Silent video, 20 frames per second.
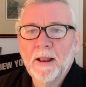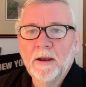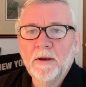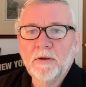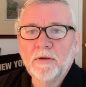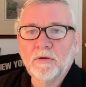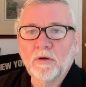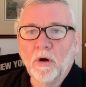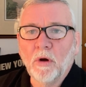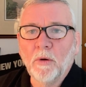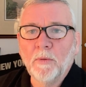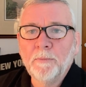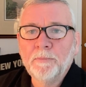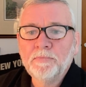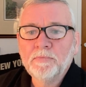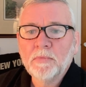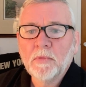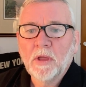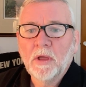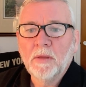So,
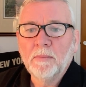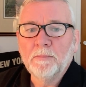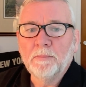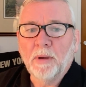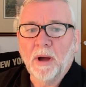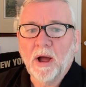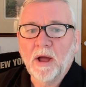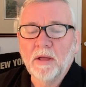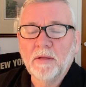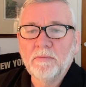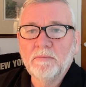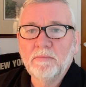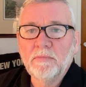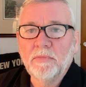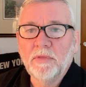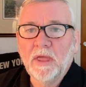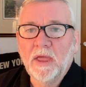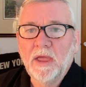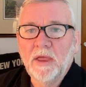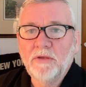but
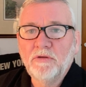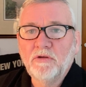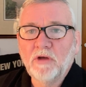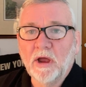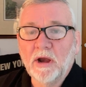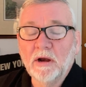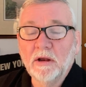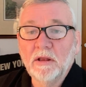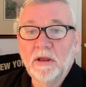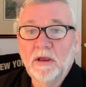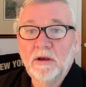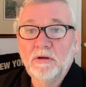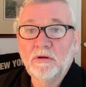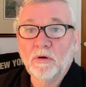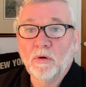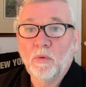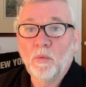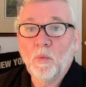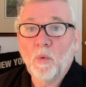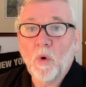they generally
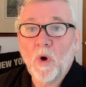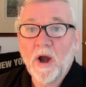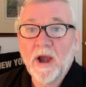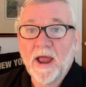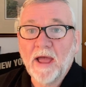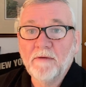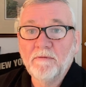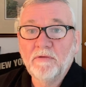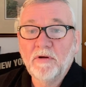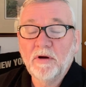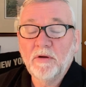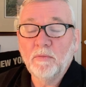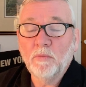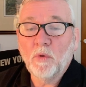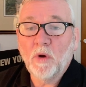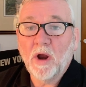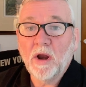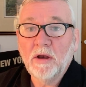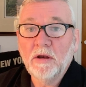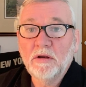don't want
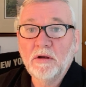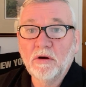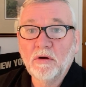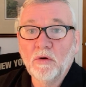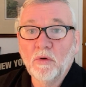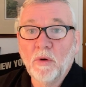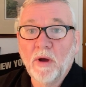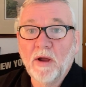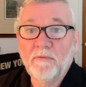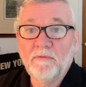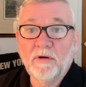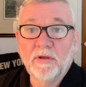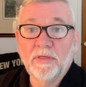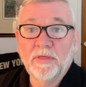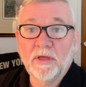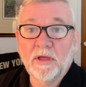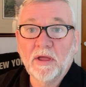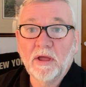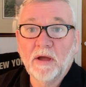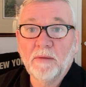everyone to know
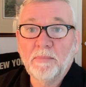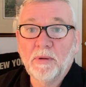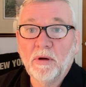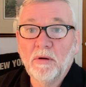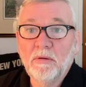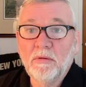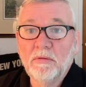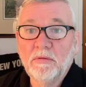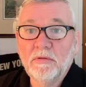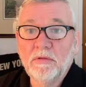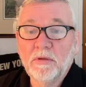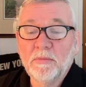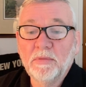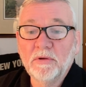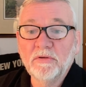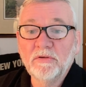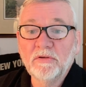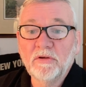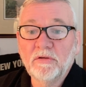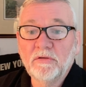everything about the
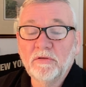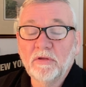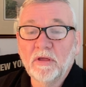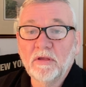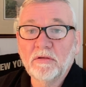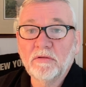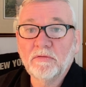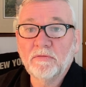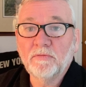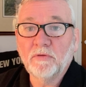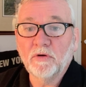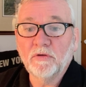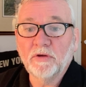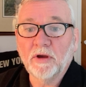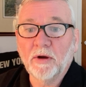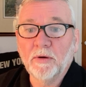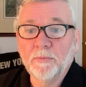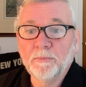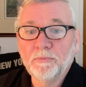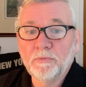business that's for
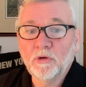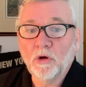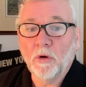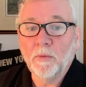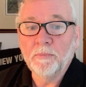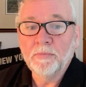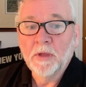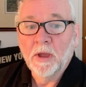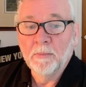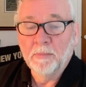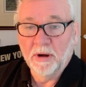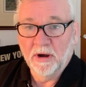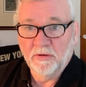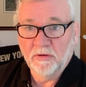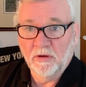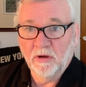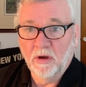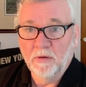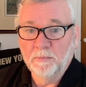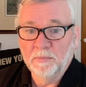sale. So, but it's a
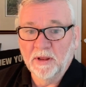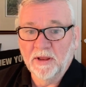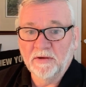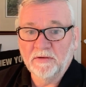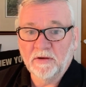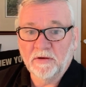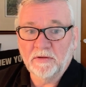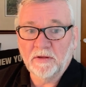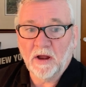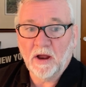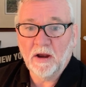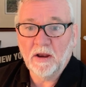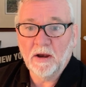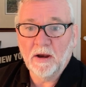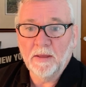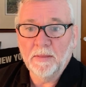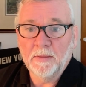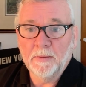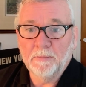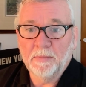good place to start,
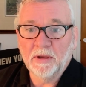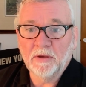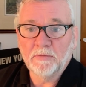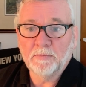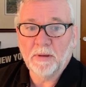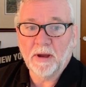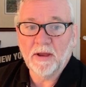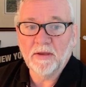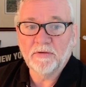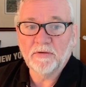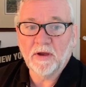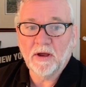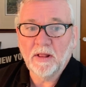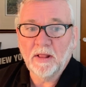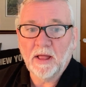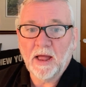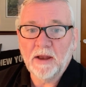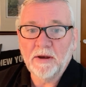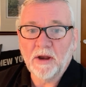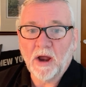the Biz Buy Sell
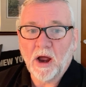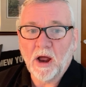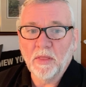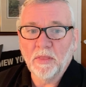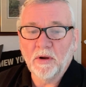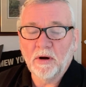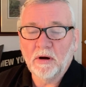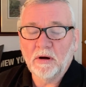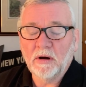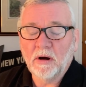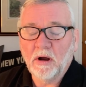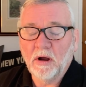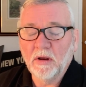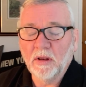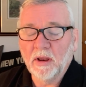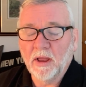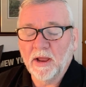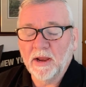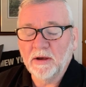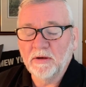and other
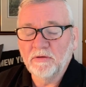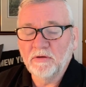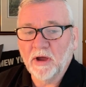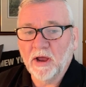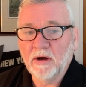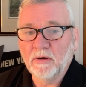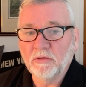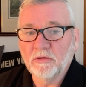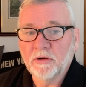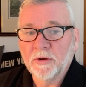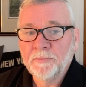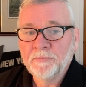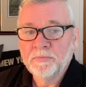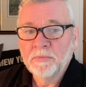online channels.